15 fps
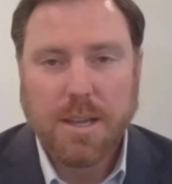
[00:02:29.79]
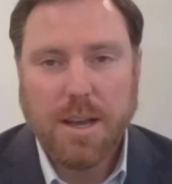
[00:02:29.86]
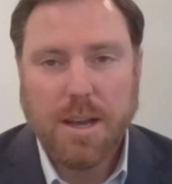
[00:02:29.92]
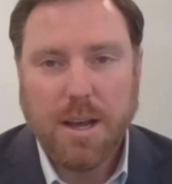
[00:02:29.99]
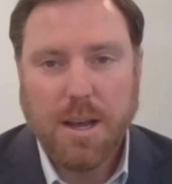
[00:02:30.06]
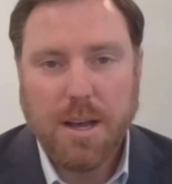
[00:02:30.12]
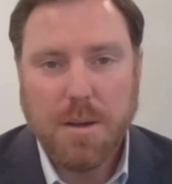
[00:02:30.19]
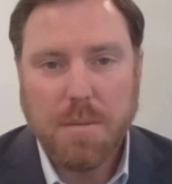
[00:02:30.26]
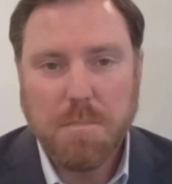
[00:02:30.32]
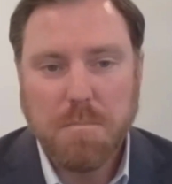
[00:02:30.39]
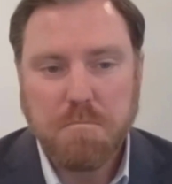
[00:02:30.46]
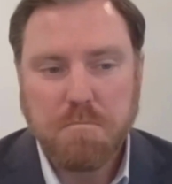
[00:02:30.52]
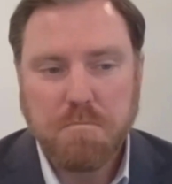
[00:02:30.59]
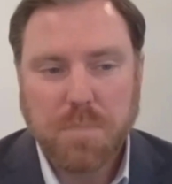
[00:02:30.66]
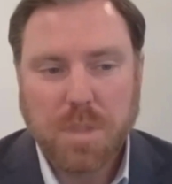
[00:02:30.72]

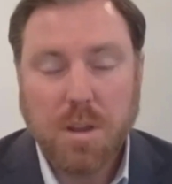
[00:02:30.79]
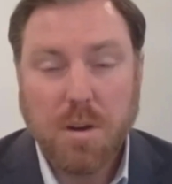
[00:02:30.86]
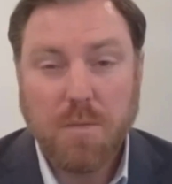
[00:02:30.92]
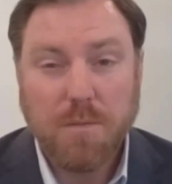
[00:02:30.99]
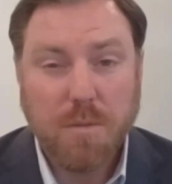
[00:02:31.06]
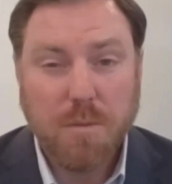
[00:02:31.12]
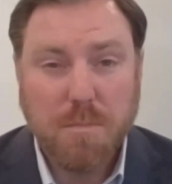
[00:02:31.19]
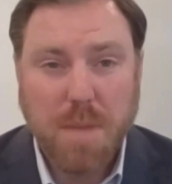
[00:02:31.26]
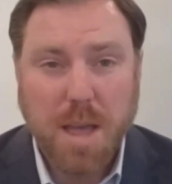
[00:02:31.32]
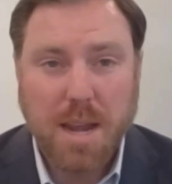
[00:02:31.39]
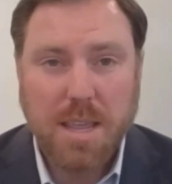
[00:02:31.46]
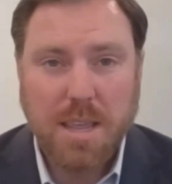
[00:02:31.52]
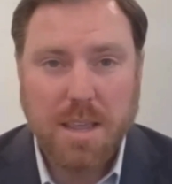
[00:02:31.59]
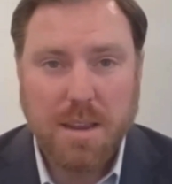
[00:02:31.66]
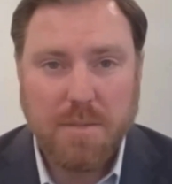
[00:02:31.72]
For
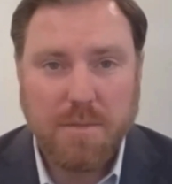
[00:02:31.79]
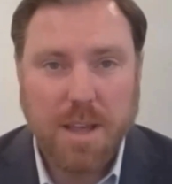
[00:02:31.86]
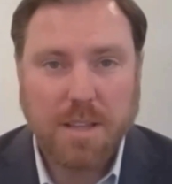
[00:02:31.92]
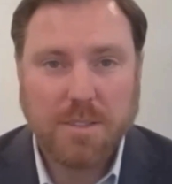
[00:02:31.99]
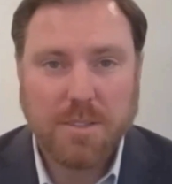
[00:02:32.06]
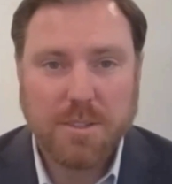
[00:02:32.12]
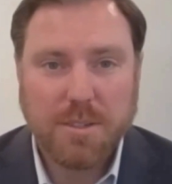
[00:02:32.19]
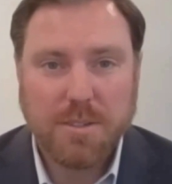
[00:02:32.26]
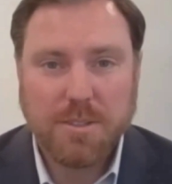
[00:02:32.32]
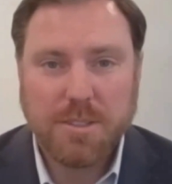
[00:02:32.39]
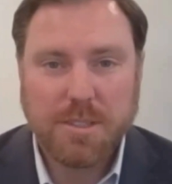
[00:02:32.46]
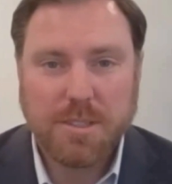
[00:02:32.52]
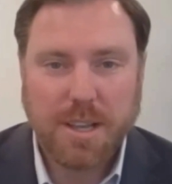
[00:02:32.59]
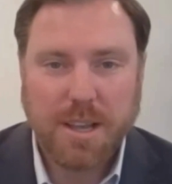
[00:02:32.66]
many investors,